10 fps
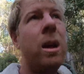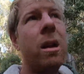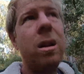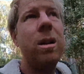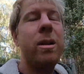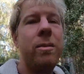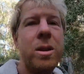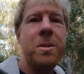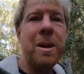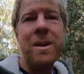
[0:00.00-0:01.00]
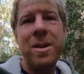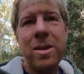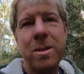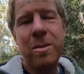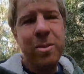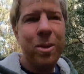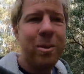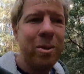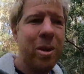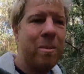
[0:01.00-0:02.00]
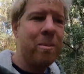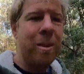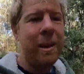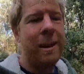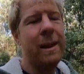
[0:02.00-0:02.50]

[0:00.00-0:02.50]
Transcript: I got a voice message just before from